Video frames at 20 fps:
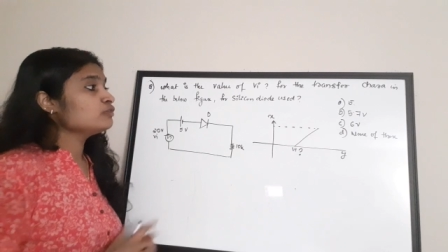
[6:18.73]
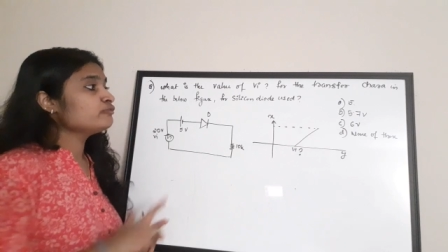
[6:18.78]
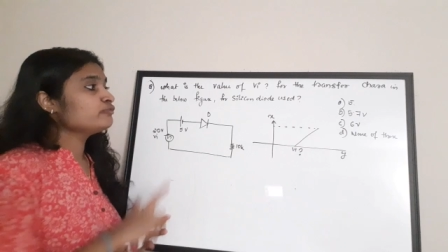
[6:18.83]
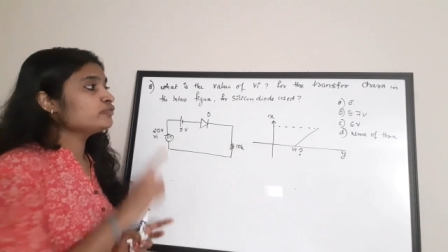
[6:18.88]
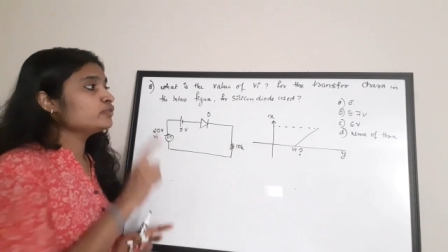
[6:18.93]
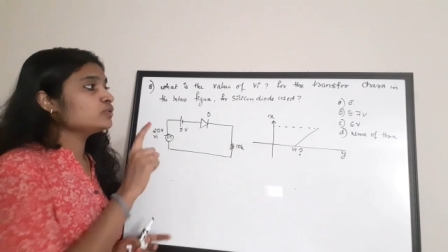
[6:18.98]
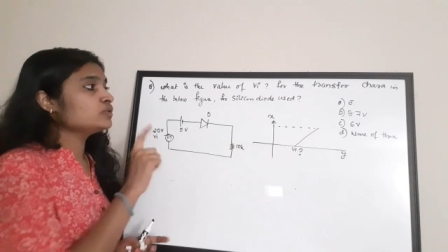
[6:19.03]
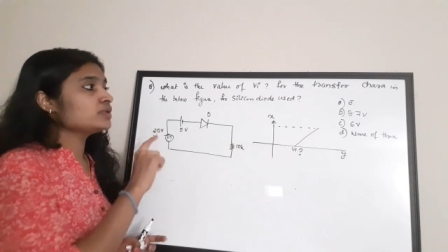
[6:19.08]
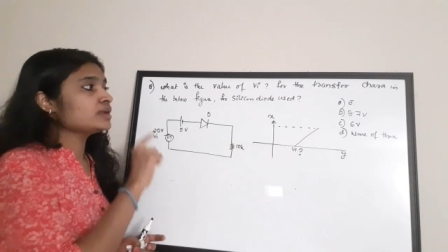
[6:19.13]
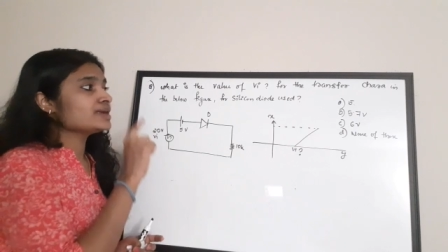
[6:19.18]

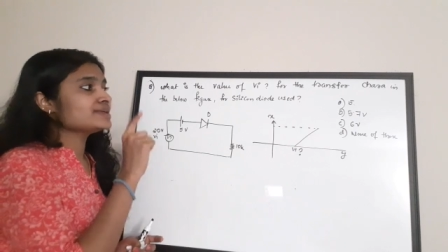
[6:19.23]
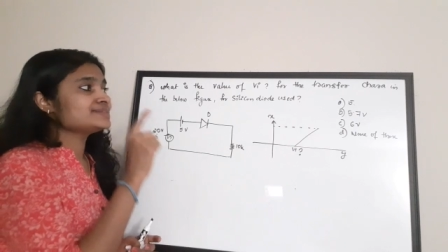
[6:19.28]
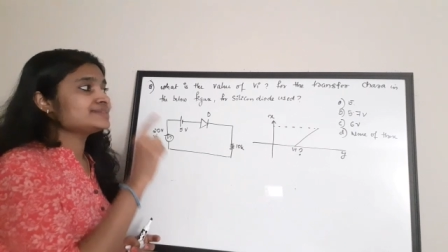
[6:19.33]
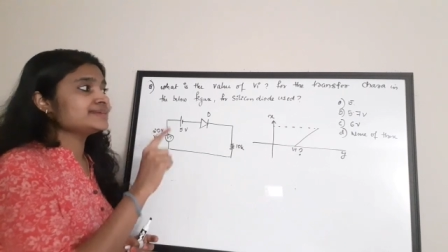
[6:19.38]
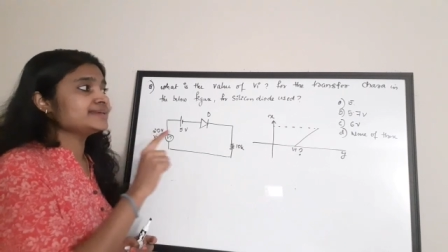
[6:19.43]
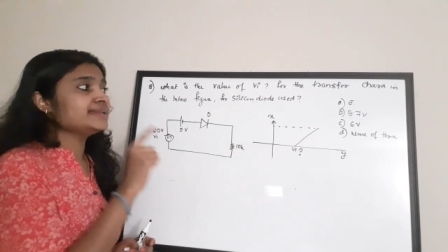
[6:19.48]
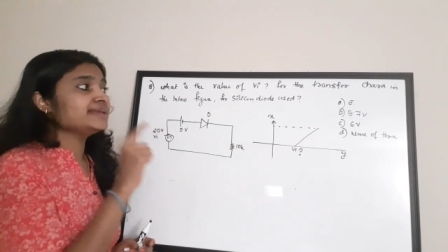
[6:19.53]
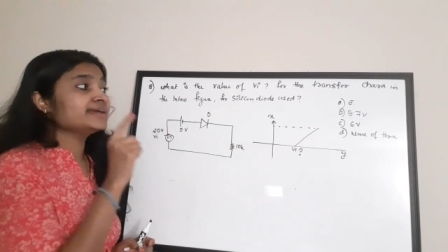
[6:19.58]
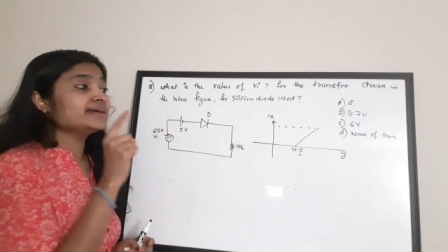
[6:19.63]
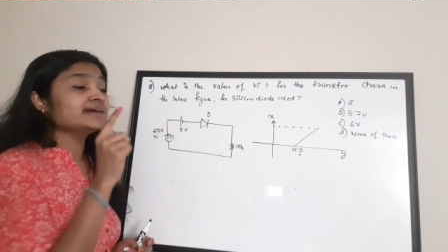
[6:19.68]
for
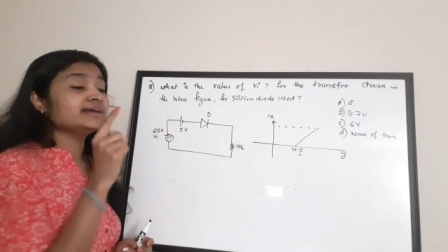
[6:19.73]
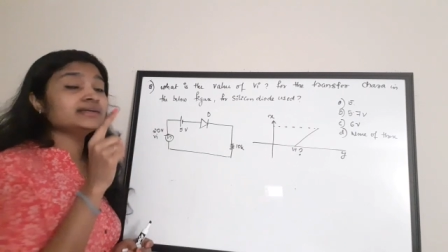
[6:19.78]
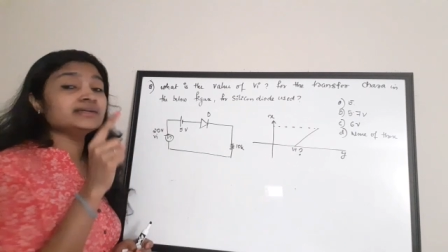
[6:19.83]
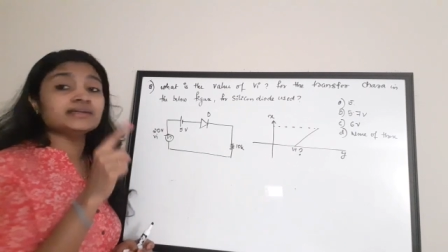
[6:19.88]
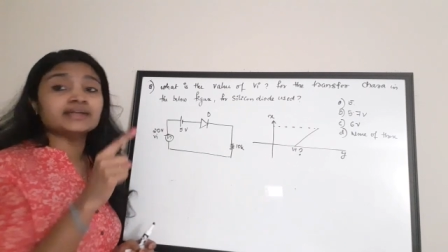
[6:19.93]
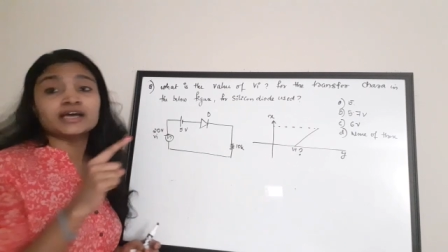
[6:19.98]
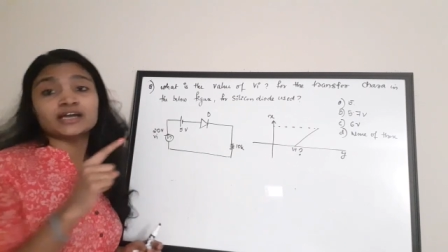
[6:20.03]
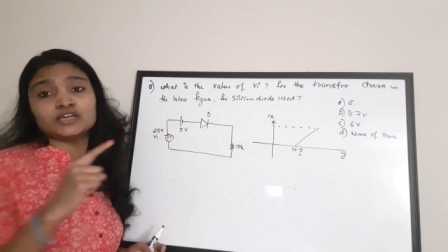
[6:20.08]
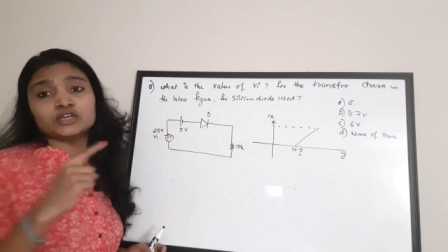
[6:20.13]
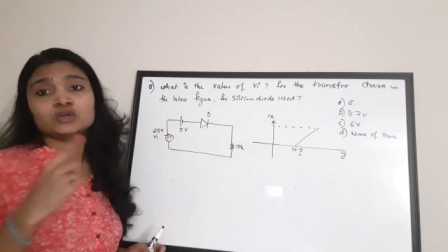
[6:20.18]

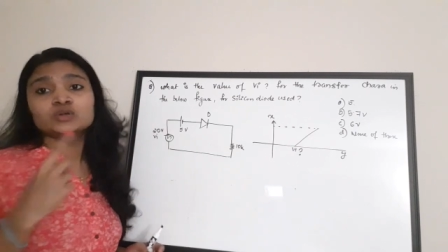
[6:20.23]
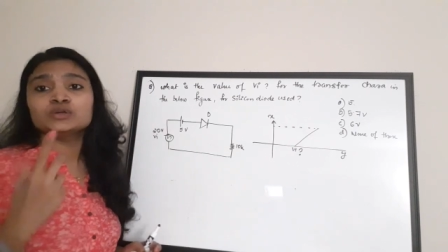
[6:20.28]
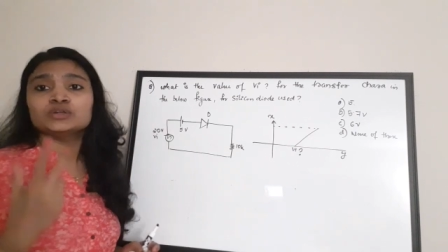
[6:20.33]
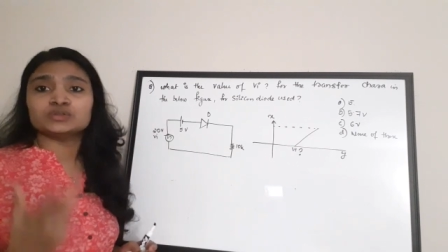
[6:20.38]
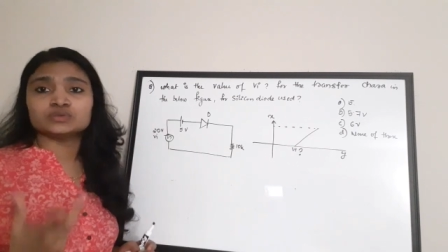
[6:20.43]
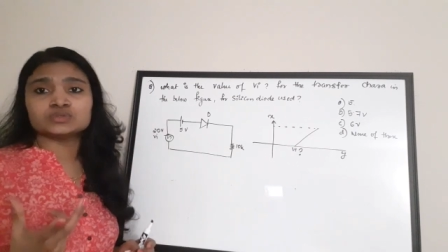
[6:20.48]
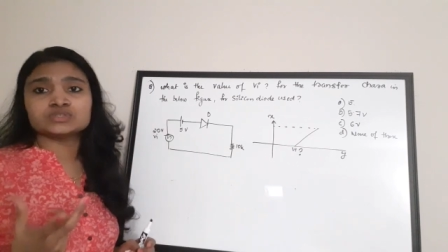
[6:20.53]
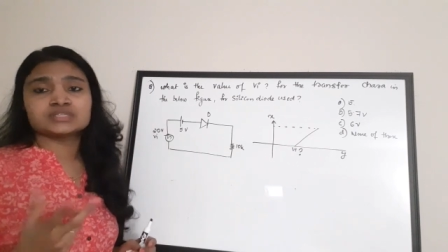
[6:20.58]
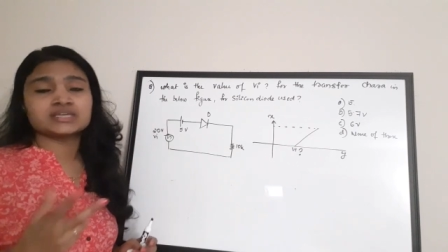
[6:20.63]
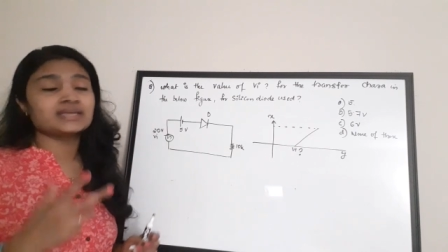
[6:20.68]
silicon diode
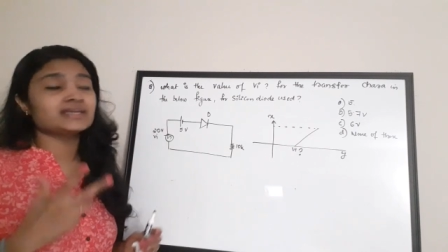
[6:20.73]
use?